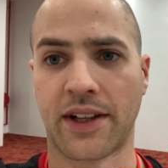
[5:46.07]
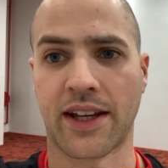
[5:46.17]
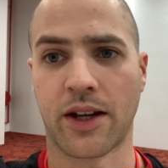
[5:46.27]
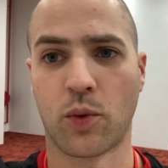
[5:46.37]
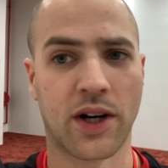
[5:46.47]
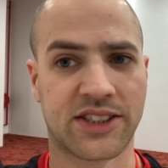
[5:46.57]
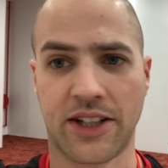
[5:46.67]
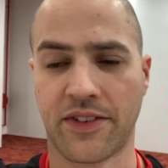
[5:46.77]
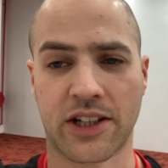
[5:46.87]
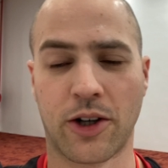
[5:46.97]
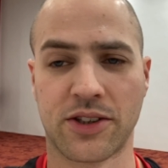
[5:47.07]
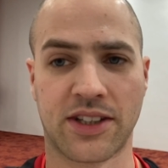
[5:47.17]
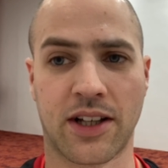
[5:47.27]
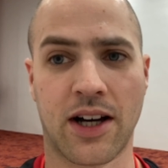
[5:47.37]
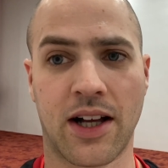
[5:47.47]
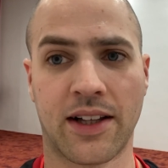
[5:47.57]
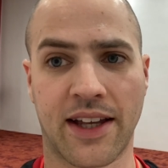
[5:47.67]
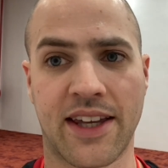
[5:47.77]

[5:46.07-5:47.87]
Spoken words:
Like, it wasn't even close at all. Like,